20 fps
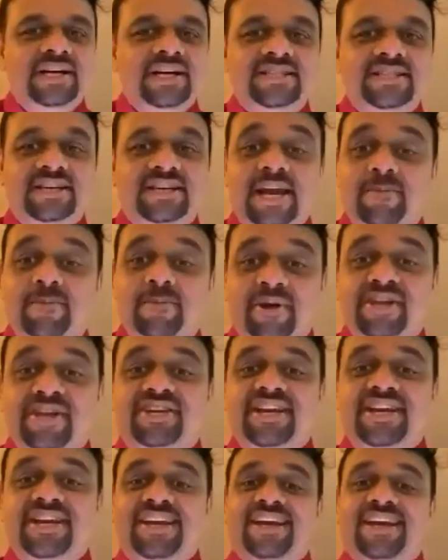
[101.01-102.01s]
street
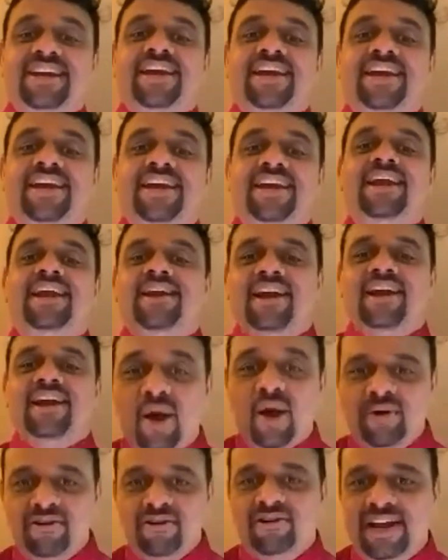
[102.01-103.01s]
preaching in
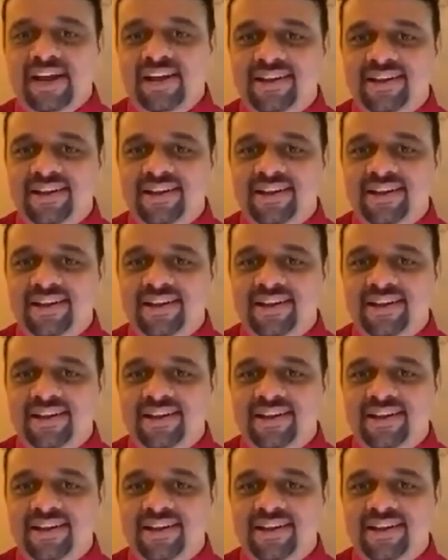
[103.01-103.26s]
Coventry.